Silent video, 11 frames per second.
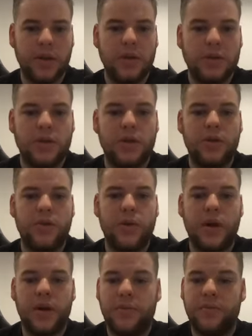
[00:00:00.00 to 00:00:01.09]
So
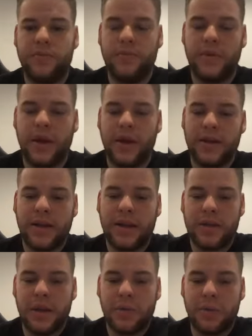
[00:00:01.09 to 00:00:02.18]
I think
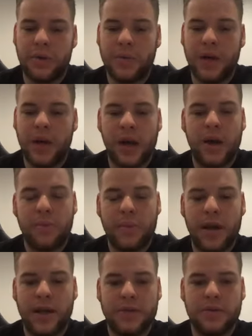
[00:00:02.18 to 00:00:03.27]
that one is really high on my
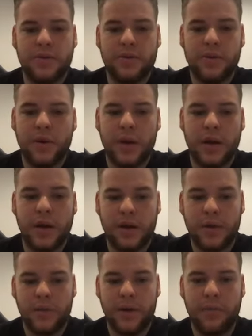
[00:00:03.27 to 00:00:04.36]
list to
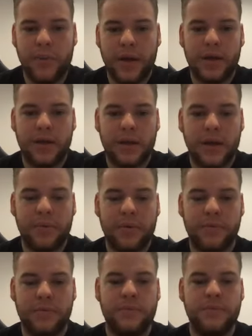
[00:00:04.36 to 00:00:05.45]
really make it happen.
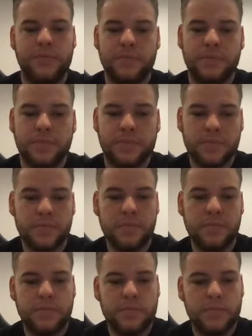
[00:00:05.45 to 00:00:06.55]
Cool.